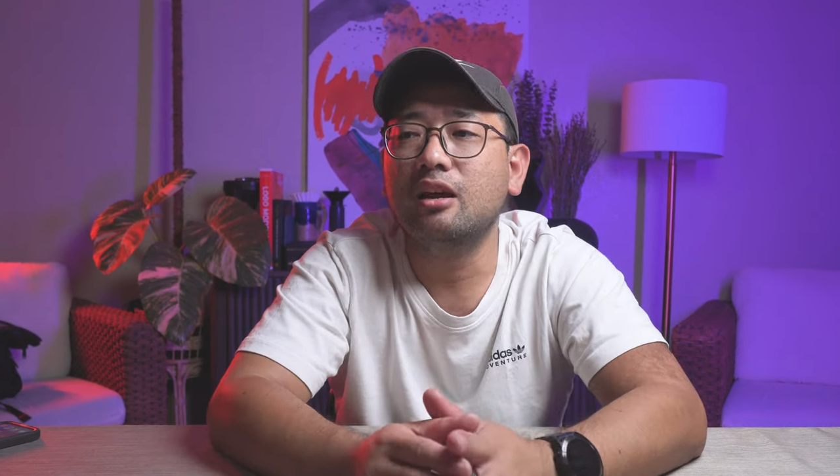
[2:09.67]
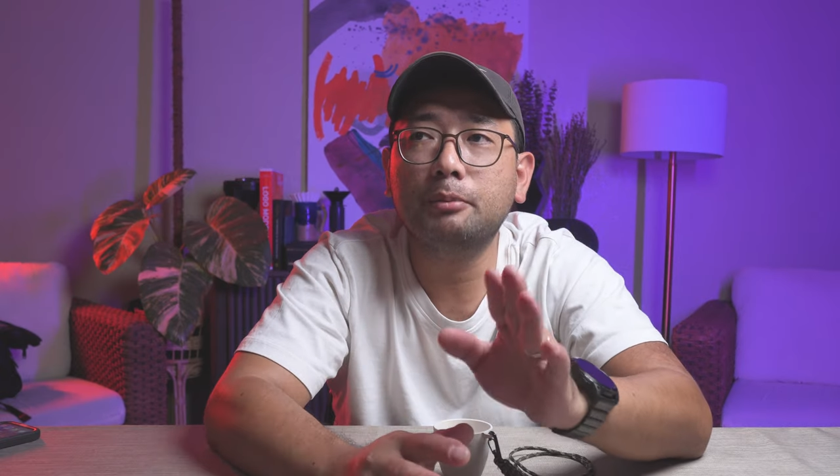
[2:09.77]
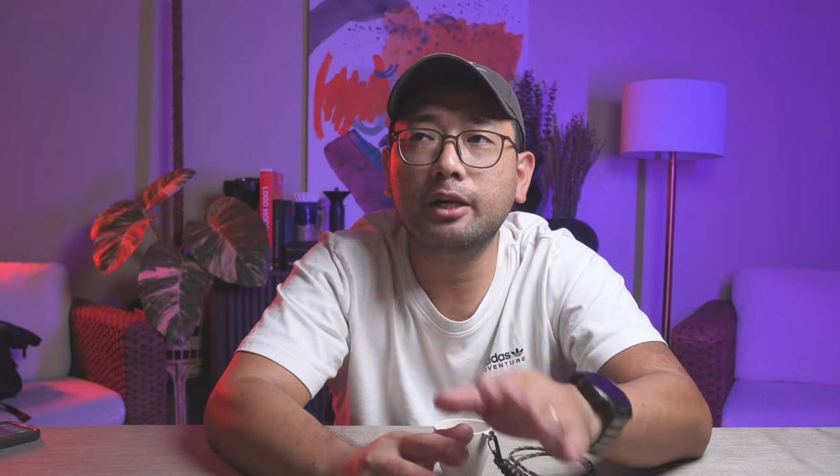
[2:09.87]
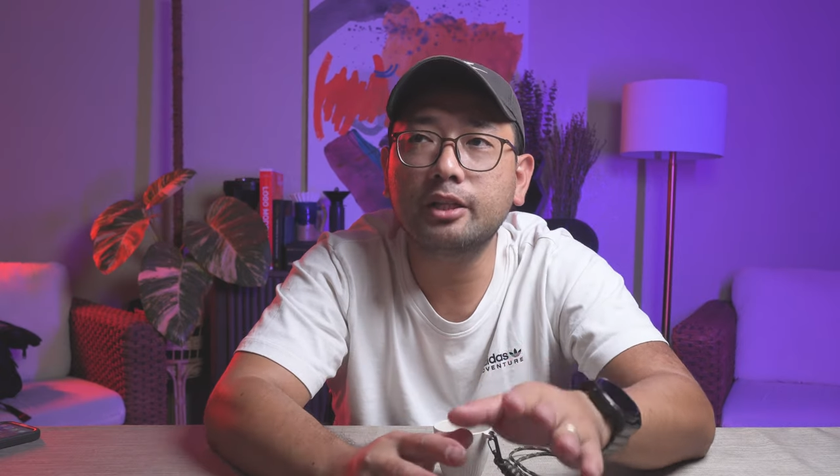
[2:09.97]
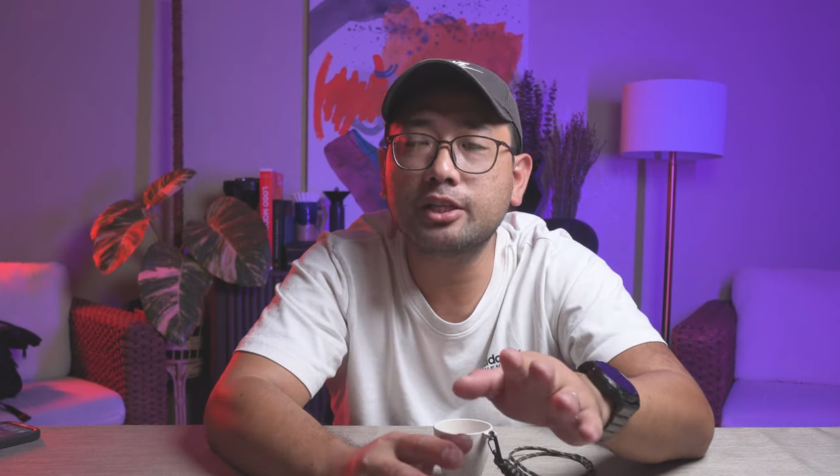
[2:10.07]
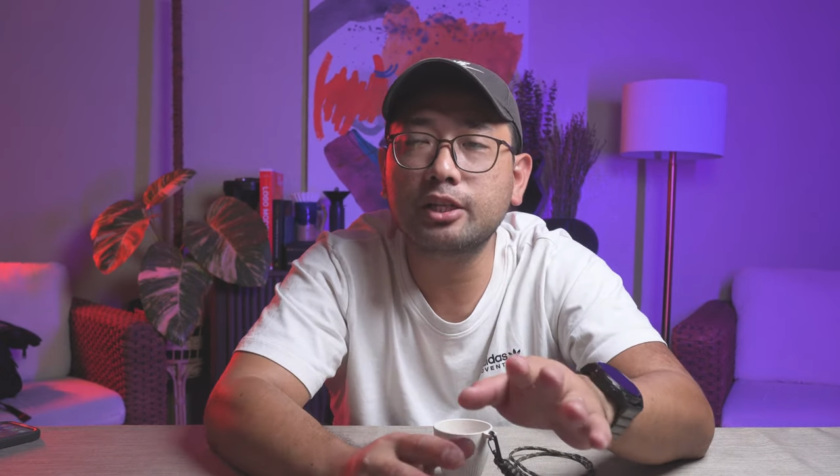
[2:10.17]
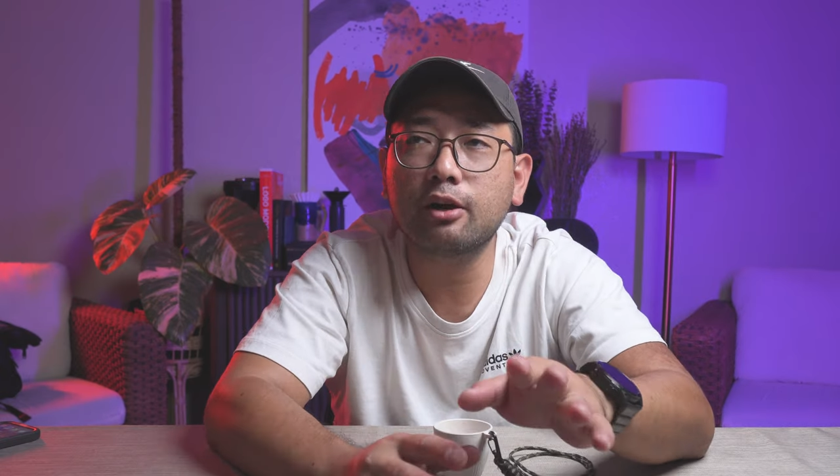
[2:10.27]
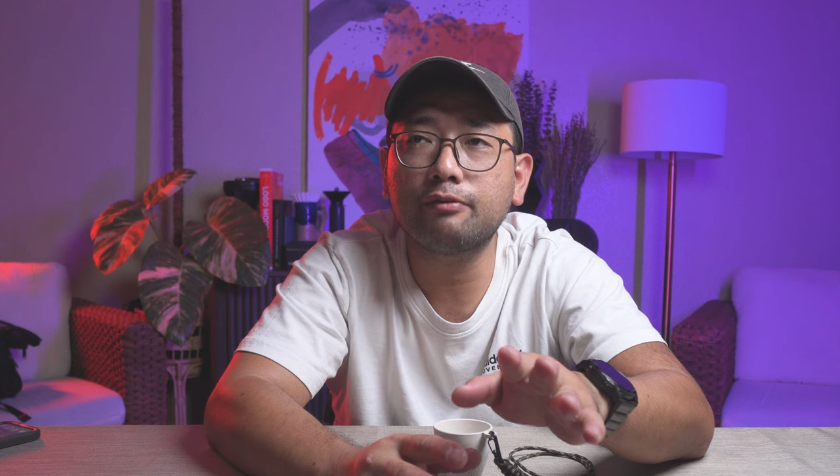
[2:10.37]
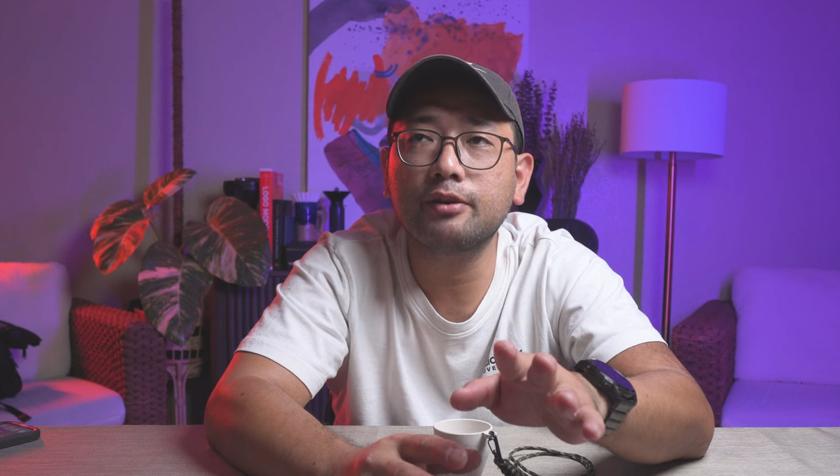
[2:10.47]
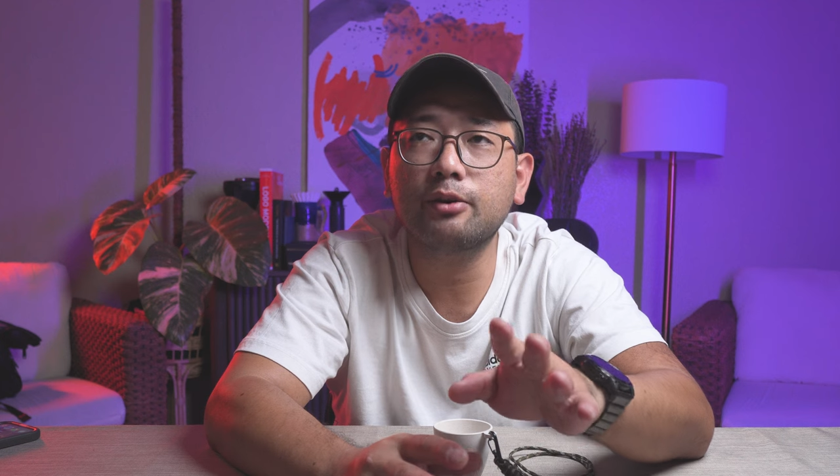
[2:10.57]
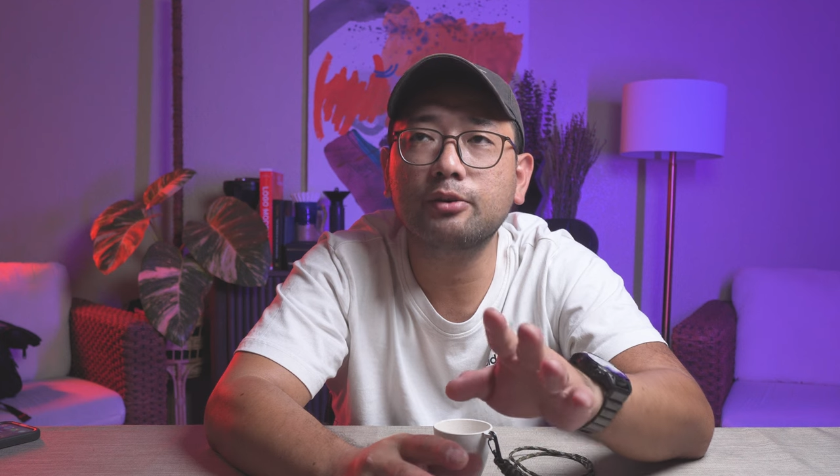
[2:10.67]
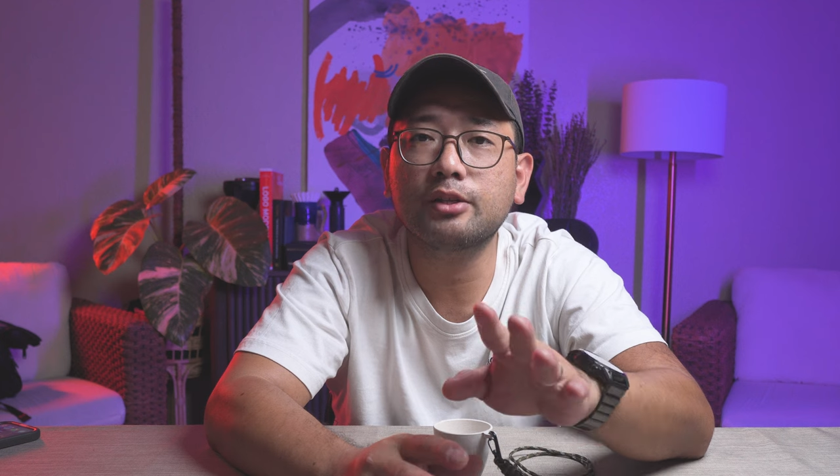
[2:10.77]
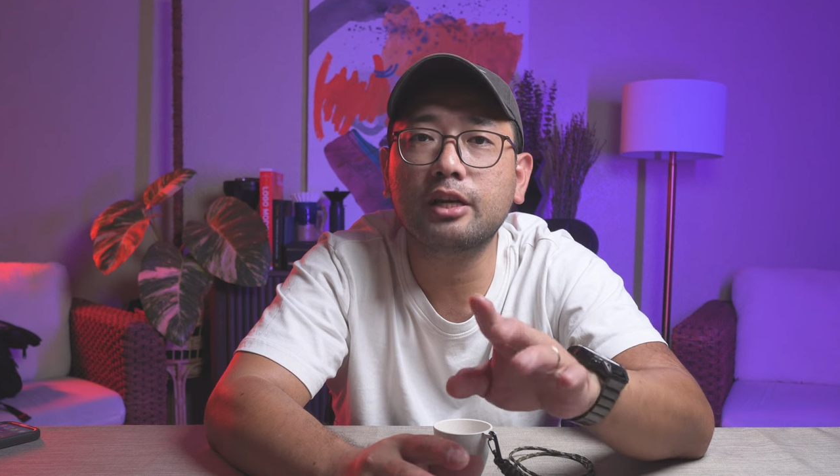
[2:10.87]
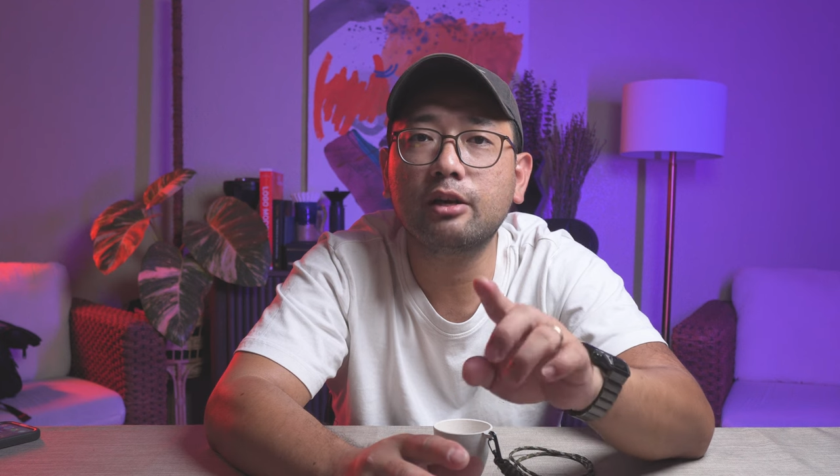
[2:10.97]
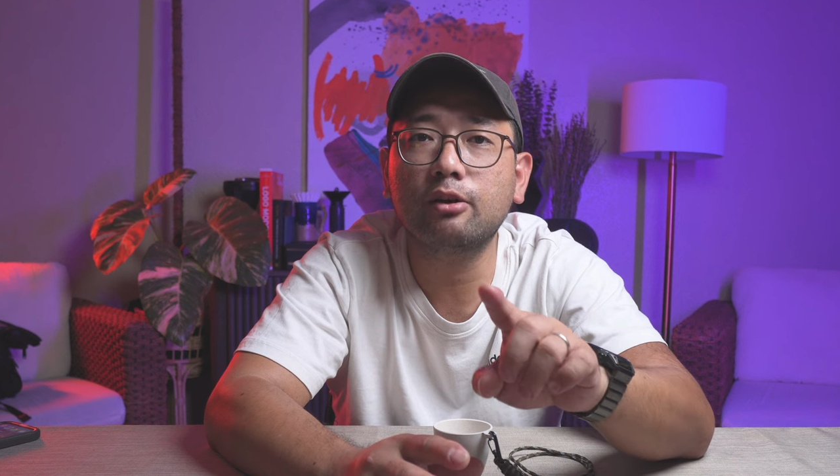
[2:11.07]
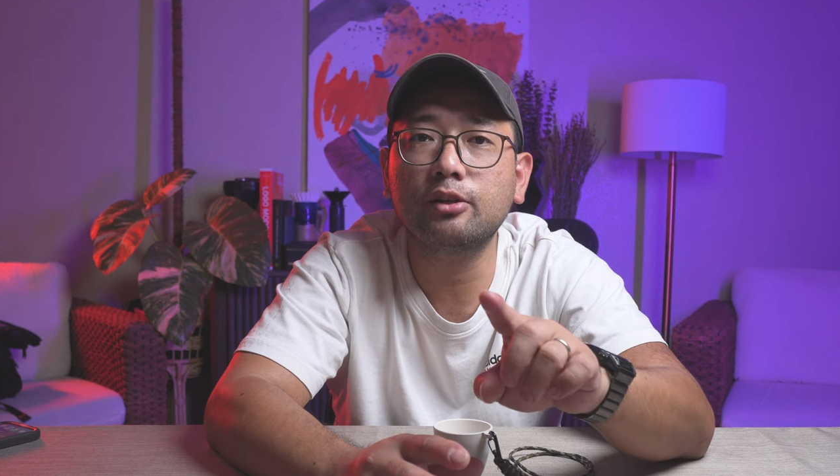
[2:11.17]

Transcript: Prodigy Coffee Roastery